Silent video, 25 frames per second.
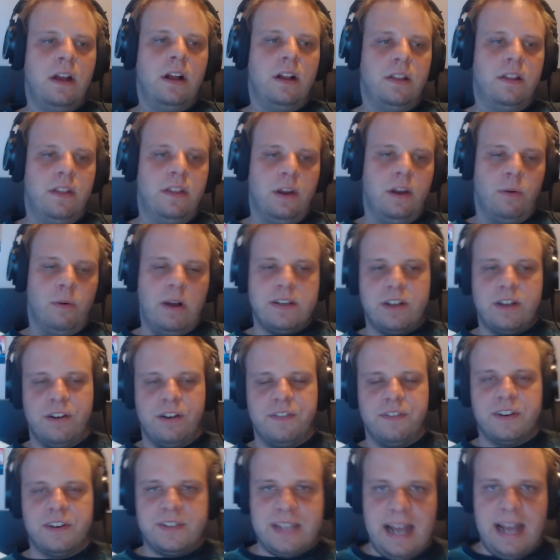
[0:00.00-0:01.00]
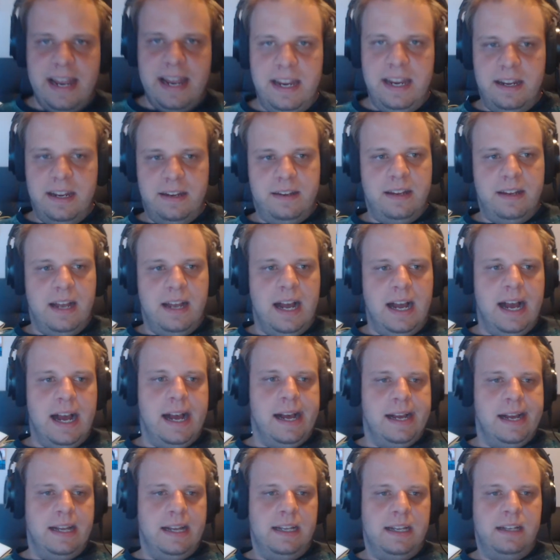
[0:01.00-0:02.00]
There was oversight
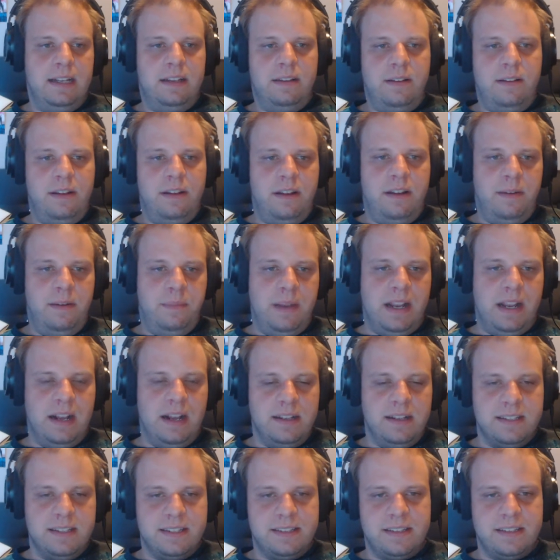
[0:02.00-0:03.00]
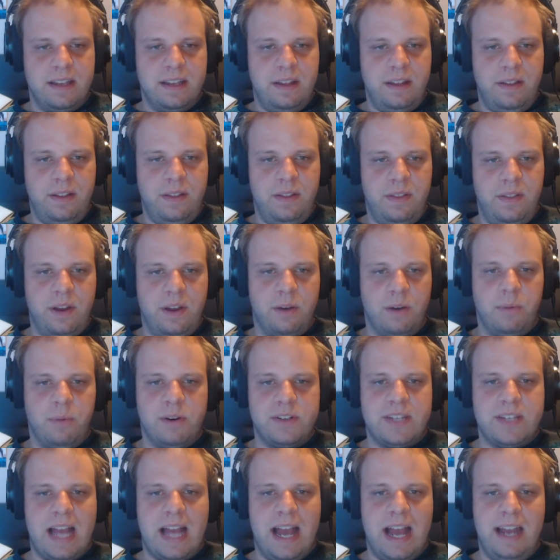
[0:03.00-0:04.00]
because there were
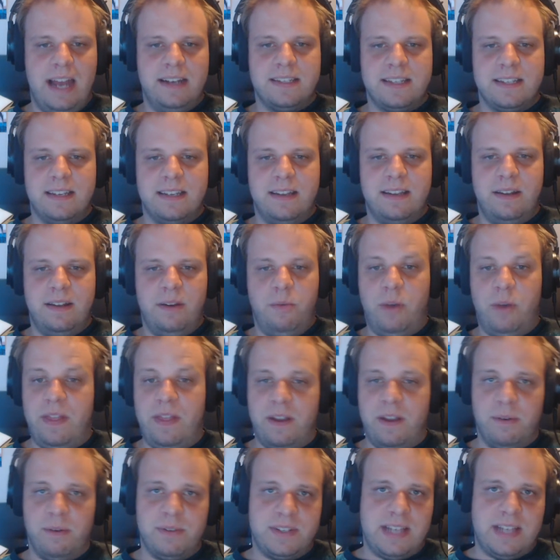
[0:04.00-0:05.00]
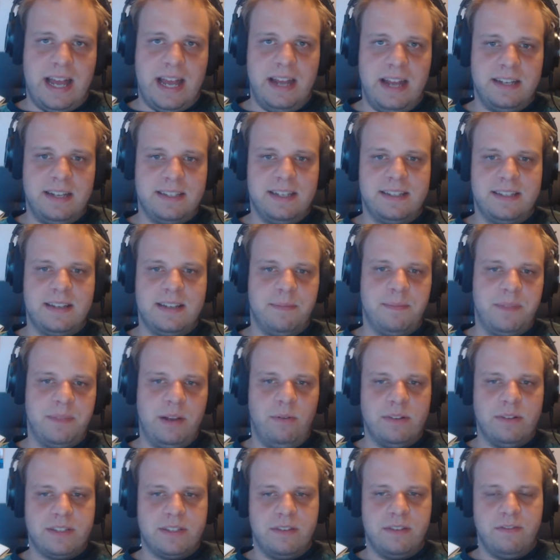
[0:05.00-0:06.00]
signs, when there were signs that something
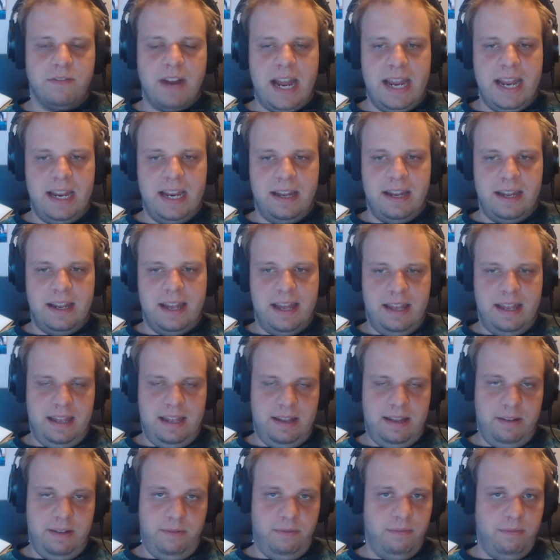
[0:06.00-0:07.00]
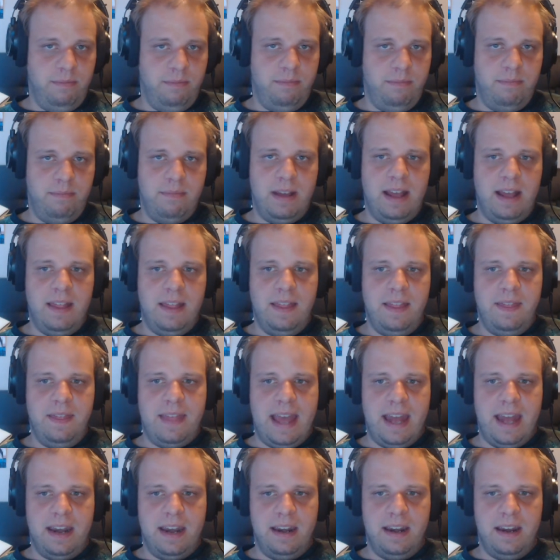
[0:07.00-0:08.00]
wasn't right,
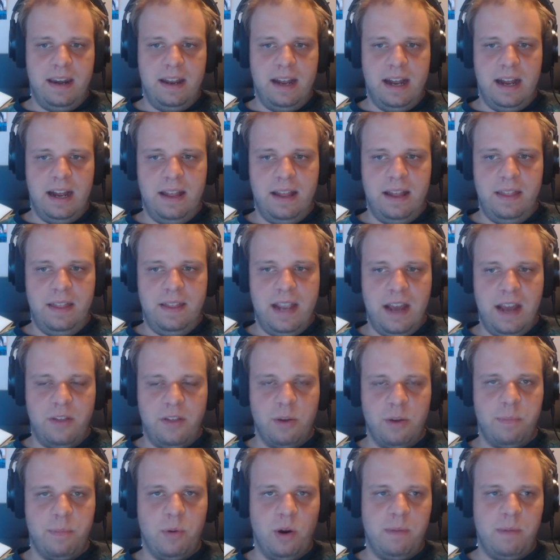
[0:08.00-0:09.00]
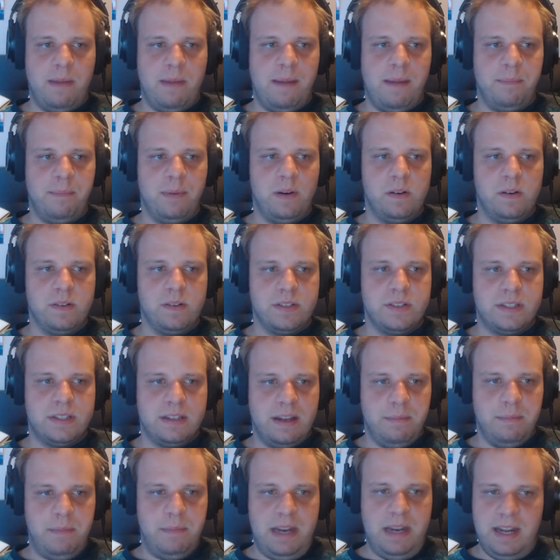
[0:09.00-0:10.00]
then the other board
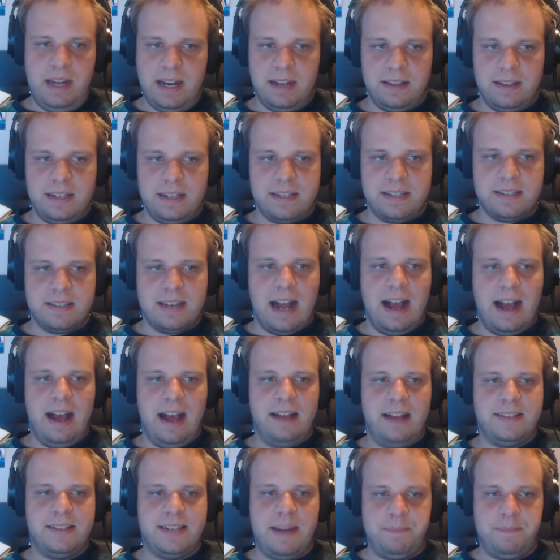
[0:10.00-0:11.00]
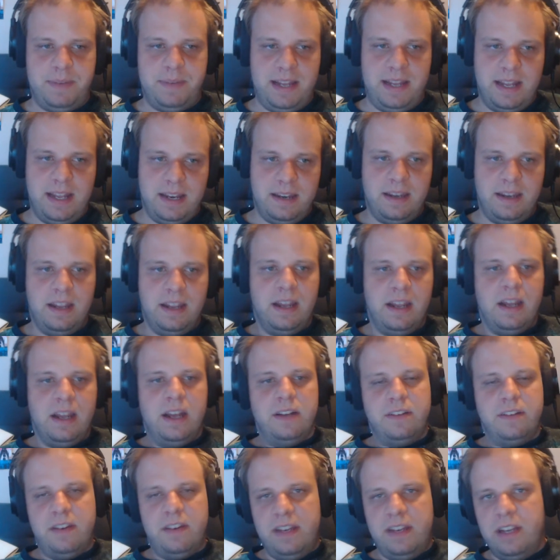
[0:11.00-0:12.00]
members immediately stepped in
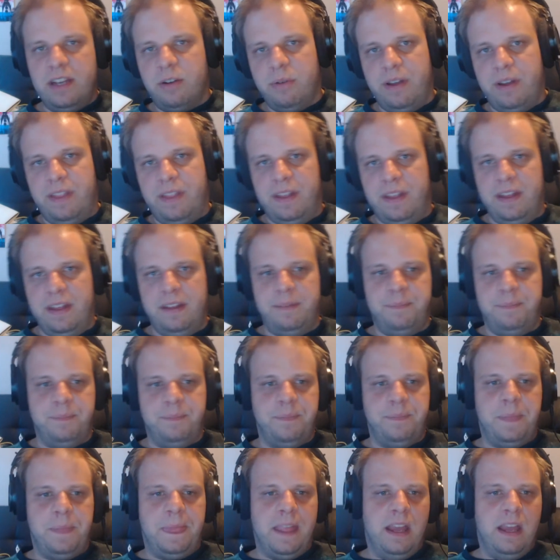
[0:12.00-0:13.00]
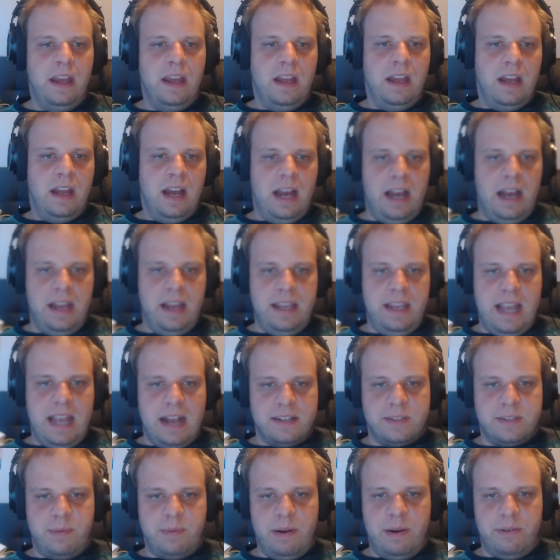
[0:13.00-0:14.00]
to deal with it.
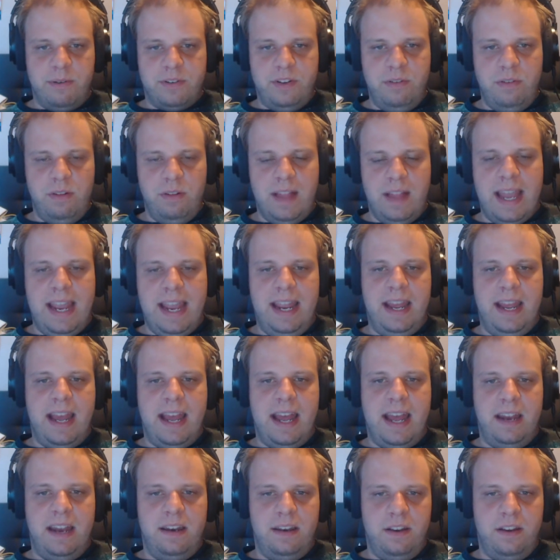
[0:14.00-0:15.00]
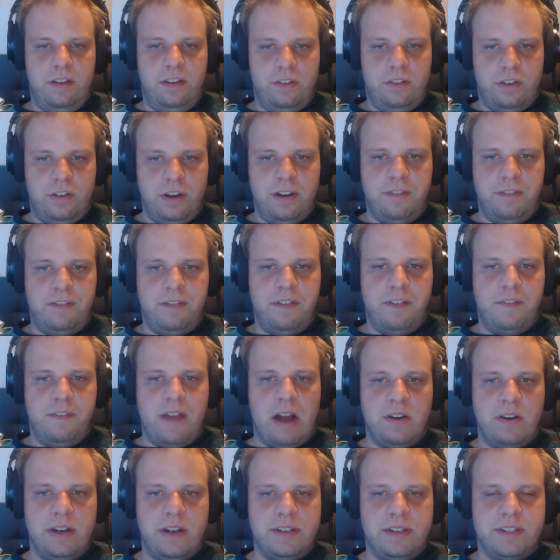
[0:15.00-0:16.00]
Yes, we were too late and should have
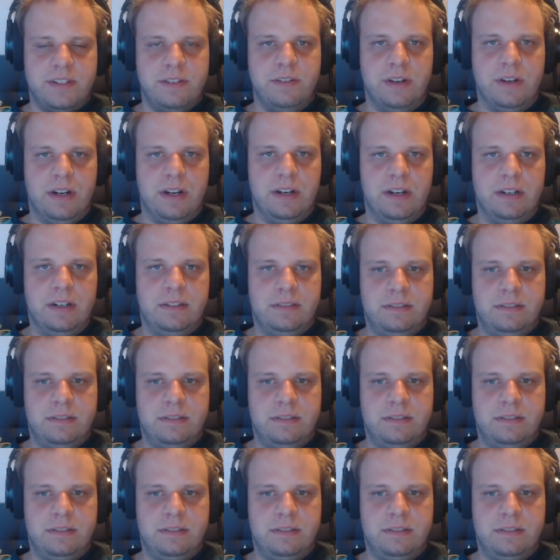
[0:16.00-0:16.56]
found it sooner.